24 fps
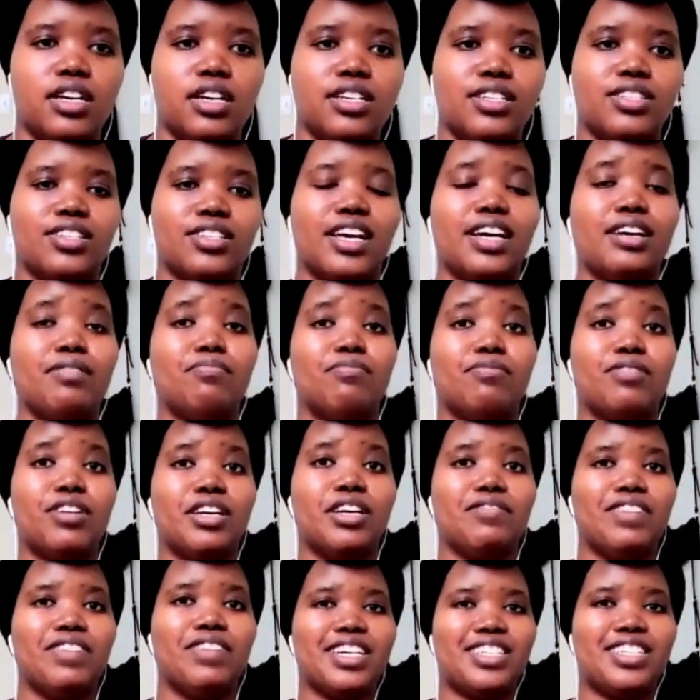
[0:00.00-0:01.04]
So that
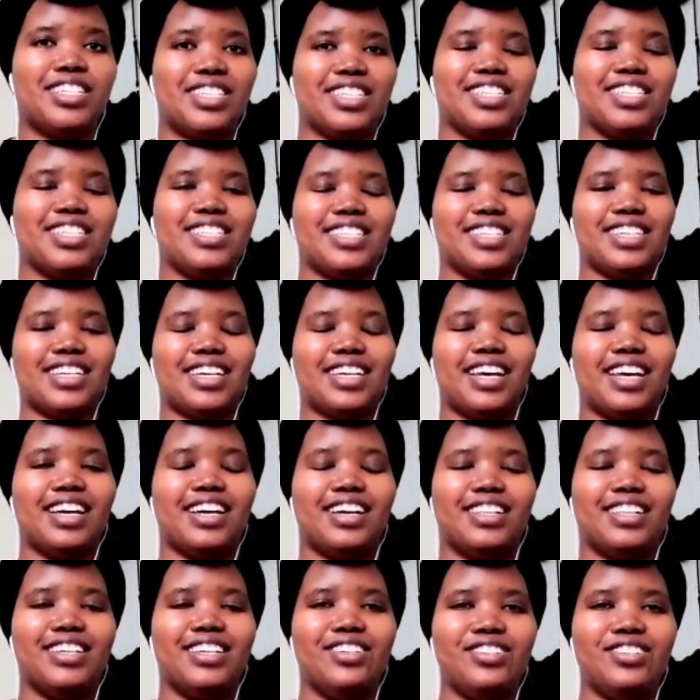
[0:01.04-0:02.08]
pretty much is the
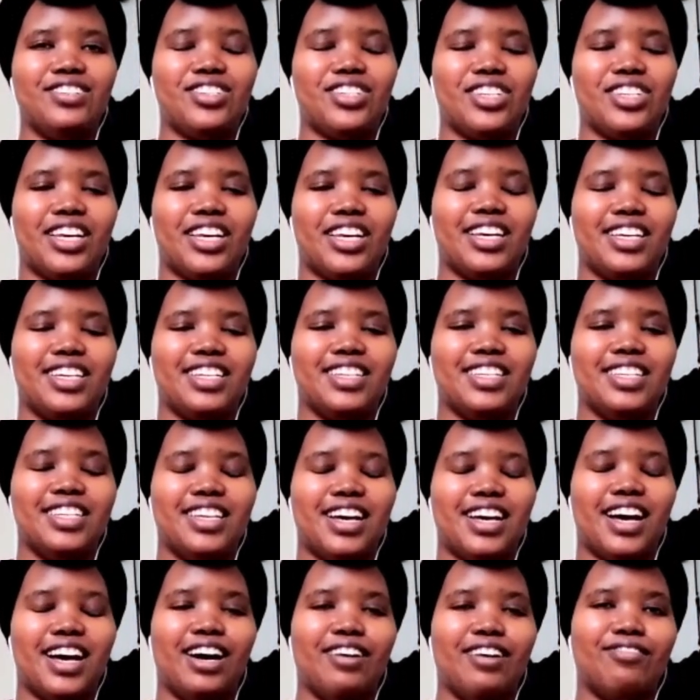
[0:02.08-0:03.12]
conclusion
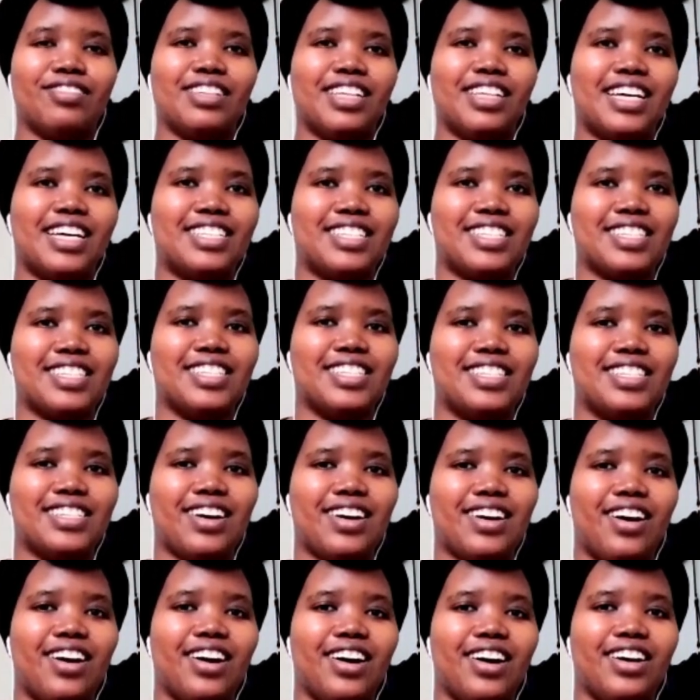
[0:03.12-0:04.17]
of lessons
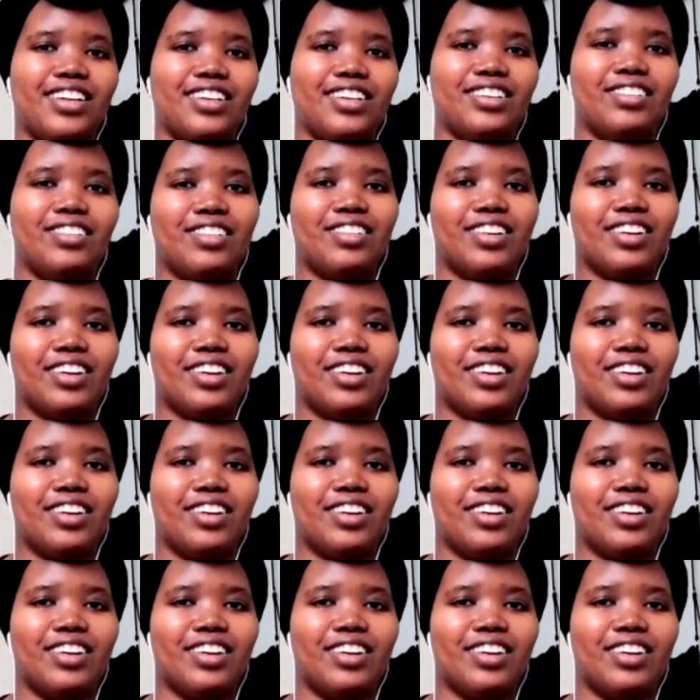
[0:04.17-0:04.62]
on